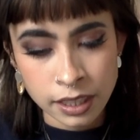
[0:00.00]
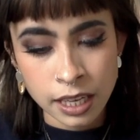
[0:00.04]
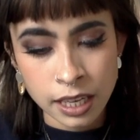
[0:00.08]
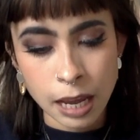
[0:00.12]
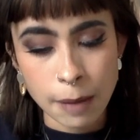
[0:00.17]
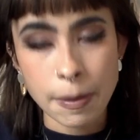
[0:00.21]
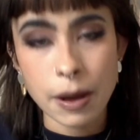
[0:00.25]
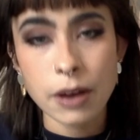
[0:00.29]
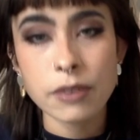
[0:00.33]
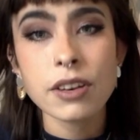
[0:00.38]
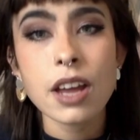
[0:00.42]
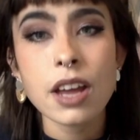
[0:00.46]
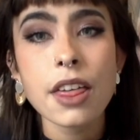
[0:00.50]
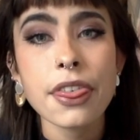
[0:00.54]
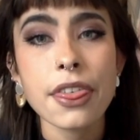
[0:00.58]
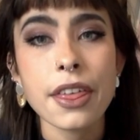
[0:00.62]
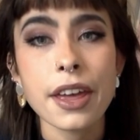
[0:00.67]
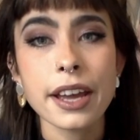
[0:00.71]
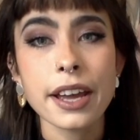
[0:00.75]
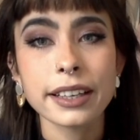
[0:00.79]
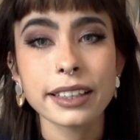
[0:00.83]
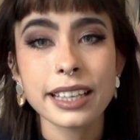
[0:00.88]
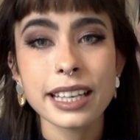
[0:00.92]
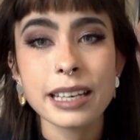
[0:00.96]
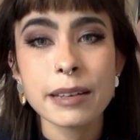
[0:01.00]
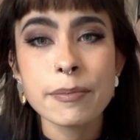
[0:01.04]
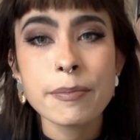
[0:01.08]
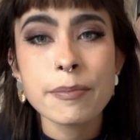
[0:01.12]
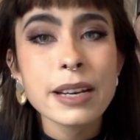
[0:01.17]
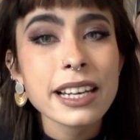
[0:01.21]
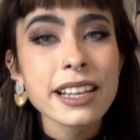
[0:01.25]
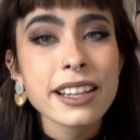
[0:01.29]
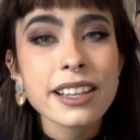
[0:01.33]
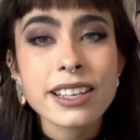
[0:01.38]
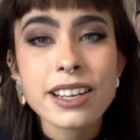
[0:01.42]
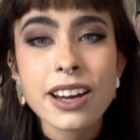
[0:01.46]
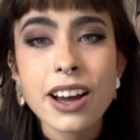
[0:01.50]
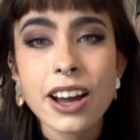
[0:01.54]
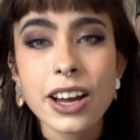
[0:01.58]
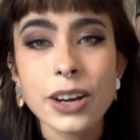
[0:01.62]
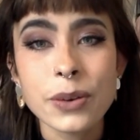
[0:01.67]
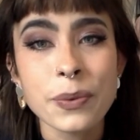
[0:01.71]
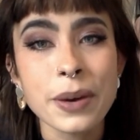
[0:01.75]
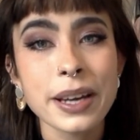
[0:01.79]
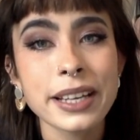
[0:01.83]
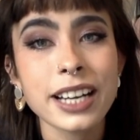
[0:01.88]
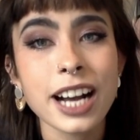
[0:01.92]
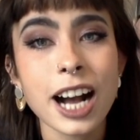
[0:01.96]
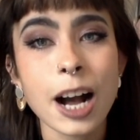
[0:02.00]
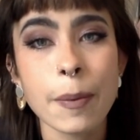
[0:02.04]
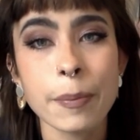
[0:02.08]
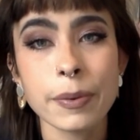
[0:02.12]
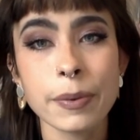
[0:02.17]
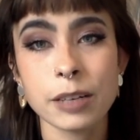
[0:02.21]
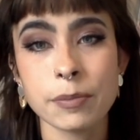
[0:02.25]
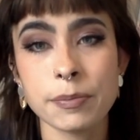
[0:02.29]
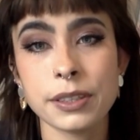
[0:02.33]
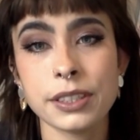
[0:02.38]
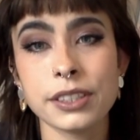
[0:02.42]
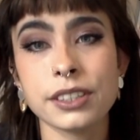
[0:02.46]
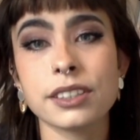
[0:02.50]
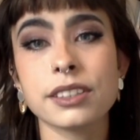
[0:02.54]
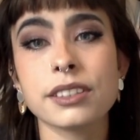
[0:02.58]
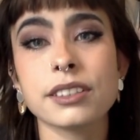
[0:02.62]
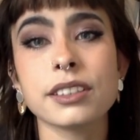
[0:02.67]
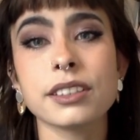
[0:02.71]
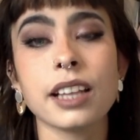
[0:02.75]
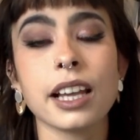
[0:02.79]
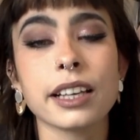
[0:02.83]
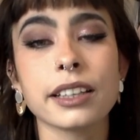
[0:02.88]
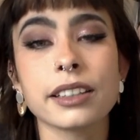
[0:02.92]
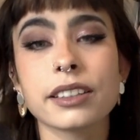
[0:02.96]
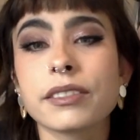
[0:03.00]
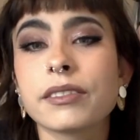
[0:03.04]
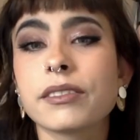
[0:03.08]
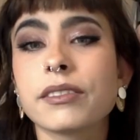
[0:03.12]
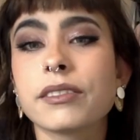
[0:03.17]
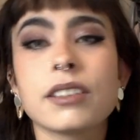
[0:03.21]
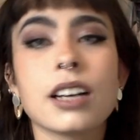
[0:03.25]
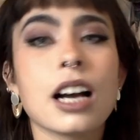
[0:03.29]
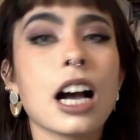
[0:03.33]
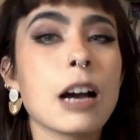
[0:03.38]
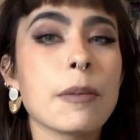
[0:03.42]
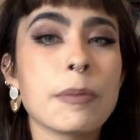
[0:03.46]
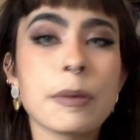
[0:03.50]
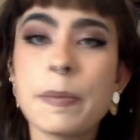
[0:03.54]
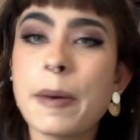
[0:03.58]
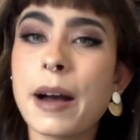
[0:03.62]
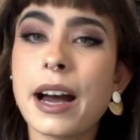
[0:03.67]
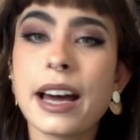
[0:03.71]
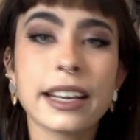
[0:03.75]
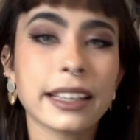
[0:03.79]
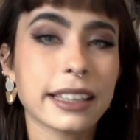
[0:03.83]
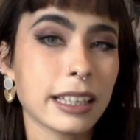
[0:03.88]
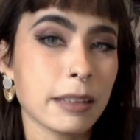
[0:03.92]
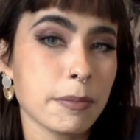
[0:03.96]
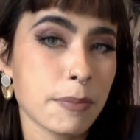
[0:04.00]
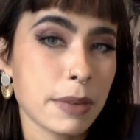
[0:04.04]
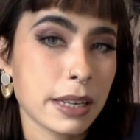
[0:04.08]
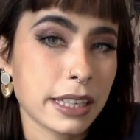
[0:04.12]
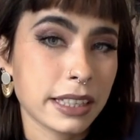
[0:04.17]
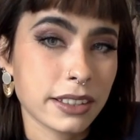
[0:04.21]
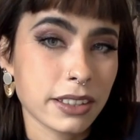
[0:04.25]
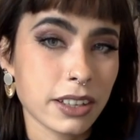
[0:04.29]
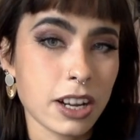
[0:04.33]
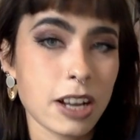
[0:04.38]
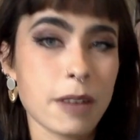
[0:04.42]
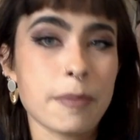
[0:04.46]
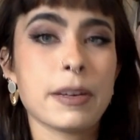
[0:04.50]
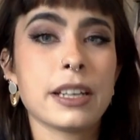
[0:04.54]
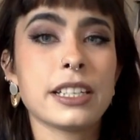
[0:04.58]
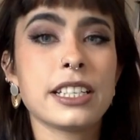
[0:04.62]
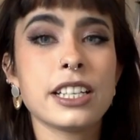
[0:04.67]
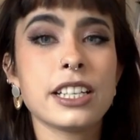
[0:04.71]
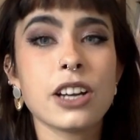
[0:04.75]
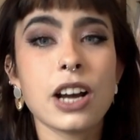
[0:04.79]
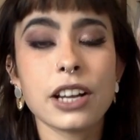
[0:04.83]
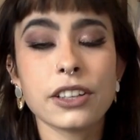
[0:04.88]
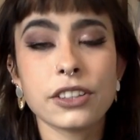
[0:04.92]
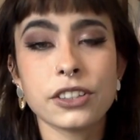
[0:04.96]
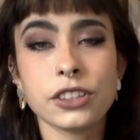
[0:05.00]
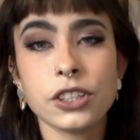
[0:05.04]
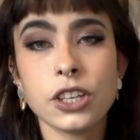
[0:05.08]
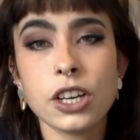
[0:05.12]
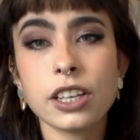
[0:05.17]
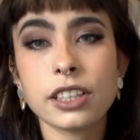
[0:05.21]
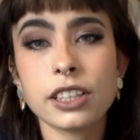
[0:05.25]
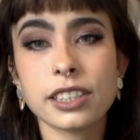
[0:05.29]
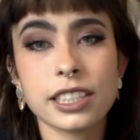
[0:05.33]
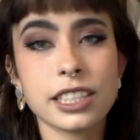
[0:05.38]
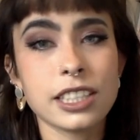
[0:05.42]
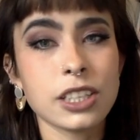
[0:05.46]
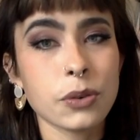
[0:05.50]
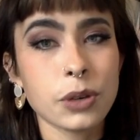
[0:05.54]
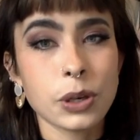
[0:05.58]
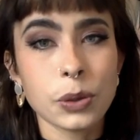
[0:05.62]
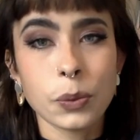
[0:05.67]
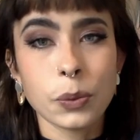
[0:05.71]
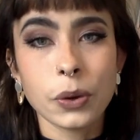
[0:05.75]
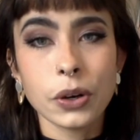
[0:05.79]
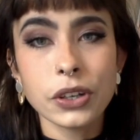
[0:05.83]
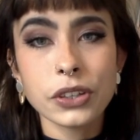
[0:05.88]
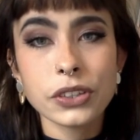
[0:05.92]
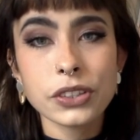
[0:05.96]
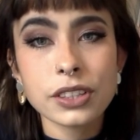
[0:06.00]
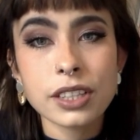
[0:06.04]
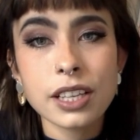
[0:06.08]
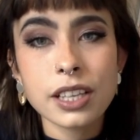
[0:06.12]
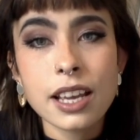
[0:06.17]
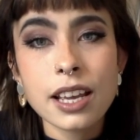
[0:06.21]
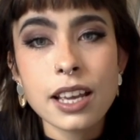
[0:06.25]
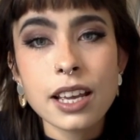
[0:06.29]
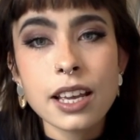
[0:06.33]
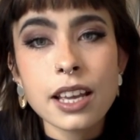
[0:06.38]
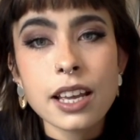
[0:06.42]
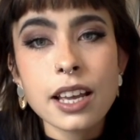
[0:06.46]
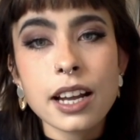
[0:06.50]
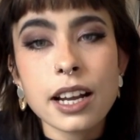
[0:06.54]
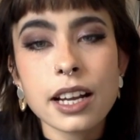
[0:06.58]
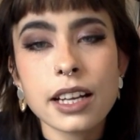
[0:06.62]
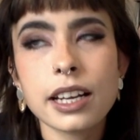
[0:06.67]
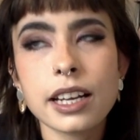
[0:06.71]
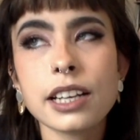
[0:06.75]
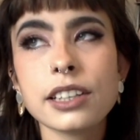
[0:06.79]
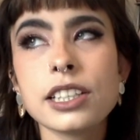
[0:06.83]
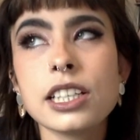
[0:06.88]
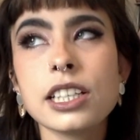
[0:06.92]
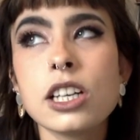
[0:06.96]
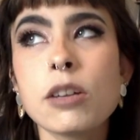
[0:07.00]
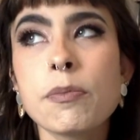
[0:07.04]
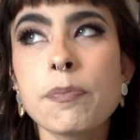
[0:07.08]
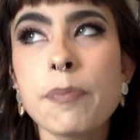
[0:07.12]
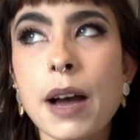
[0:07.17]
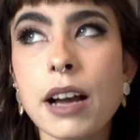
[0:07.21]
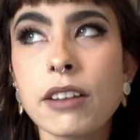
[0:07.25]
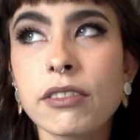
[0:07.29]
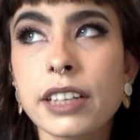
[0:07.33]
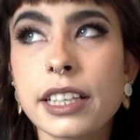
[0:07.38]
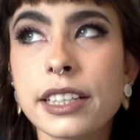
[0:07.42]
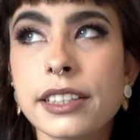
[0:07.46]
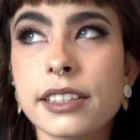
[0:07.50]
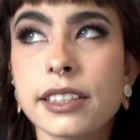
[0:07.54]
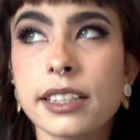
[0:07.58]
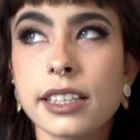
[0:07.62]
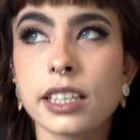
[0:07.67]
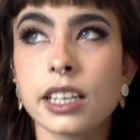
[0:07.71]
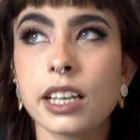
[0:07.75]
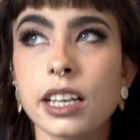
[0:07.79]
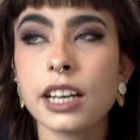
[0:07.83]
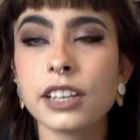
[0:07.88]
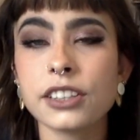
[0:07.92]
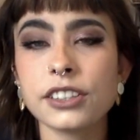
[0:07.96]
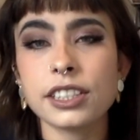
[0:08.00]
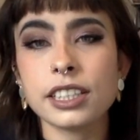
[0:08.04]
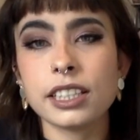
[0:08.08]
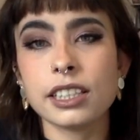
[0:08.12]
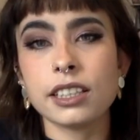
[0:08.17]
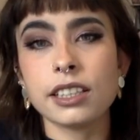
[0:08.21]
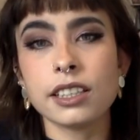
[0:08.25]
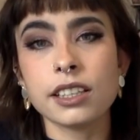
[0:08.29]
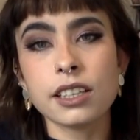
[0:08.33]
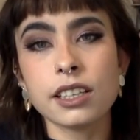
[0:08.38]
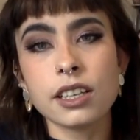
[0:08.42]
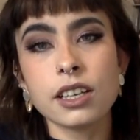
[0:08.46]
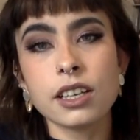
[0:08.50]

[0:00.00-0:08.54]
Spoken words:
about nothing. In the middle of the night, I'd wake up and I'd be panicking big time. I didn't know how to do it because I didn't know what it was. And I actually looked back recently, and I actually